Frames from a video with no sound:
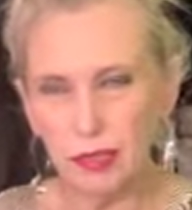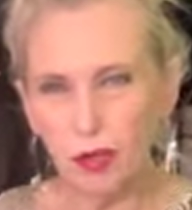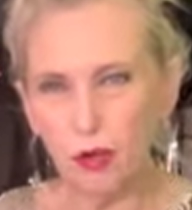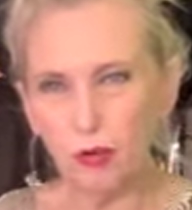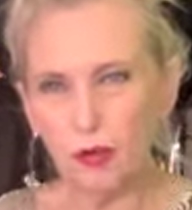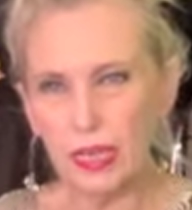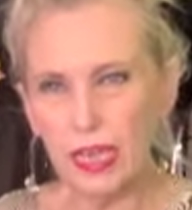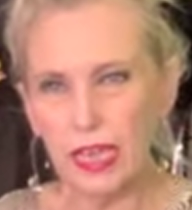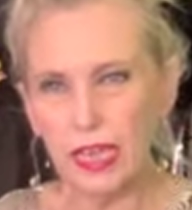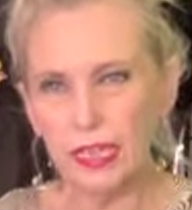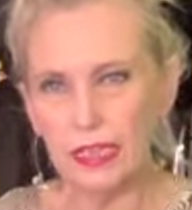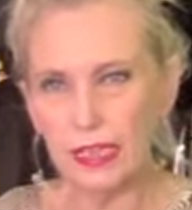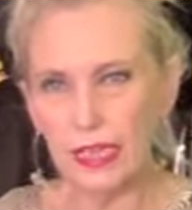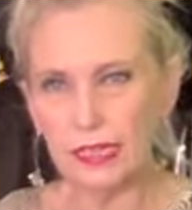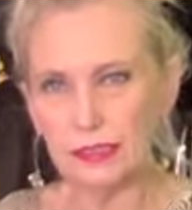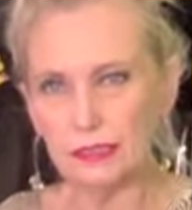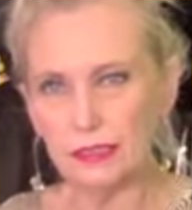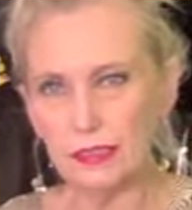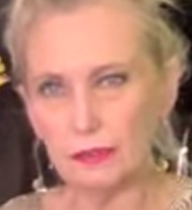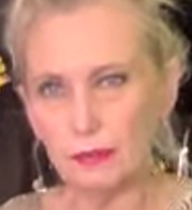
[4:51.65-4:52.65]
okay
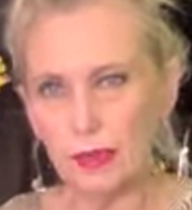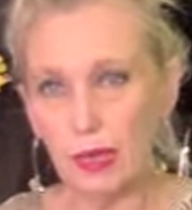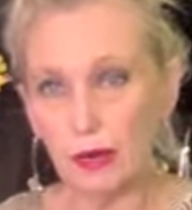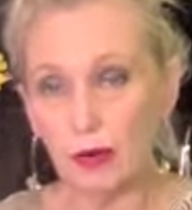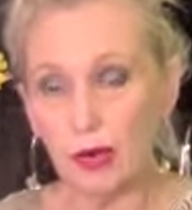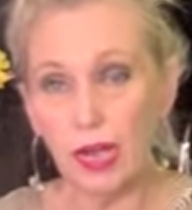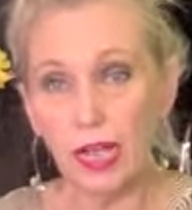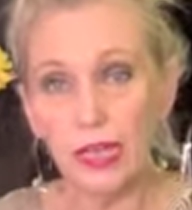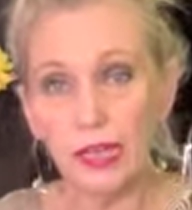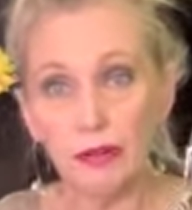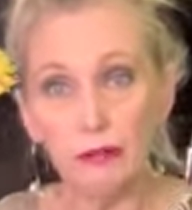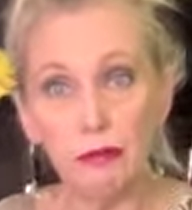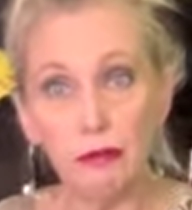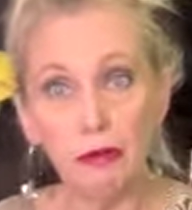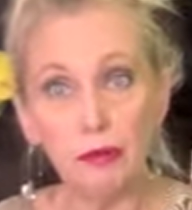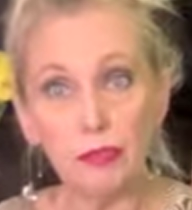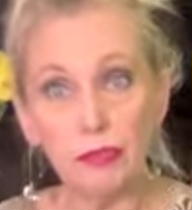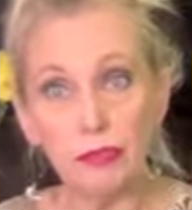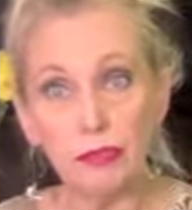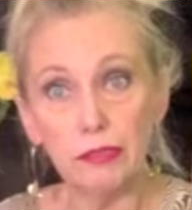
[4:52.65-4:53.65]
sprays power. I don't know
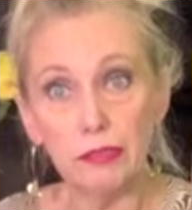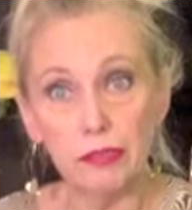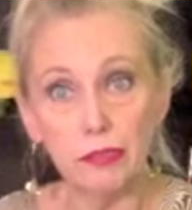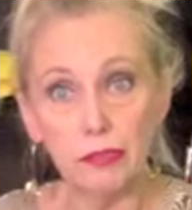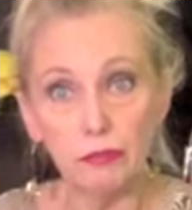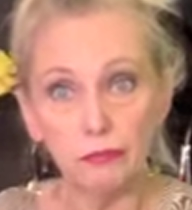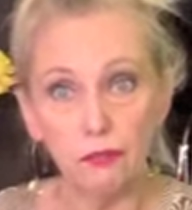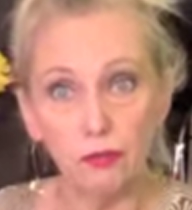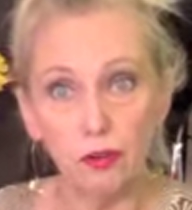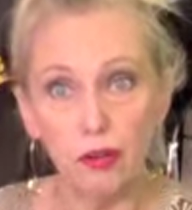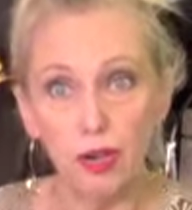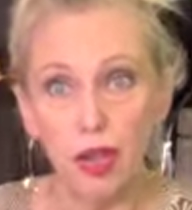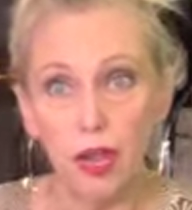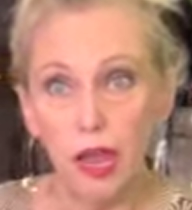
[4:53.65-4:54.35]
what they're looking for.